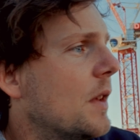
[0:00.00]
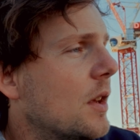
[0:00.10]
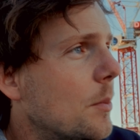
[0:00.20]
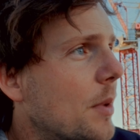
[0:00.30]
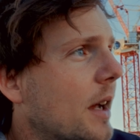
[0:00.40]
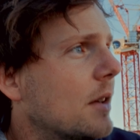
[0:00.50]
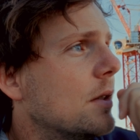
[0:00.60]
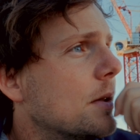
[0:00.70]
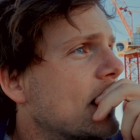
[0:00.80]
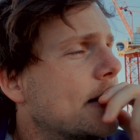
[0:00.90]

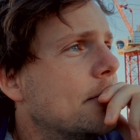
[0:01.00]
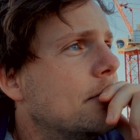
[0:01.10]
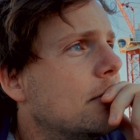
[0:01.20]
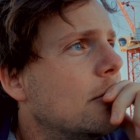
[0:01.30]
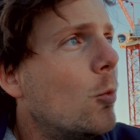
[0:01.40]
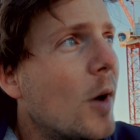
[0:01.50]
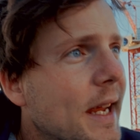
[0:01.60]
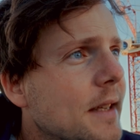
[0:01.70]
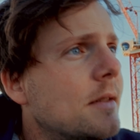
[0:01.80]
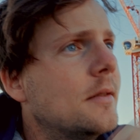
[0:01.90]
compactness,
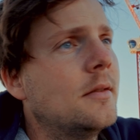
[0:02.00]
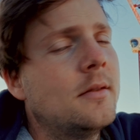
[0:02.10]
weight,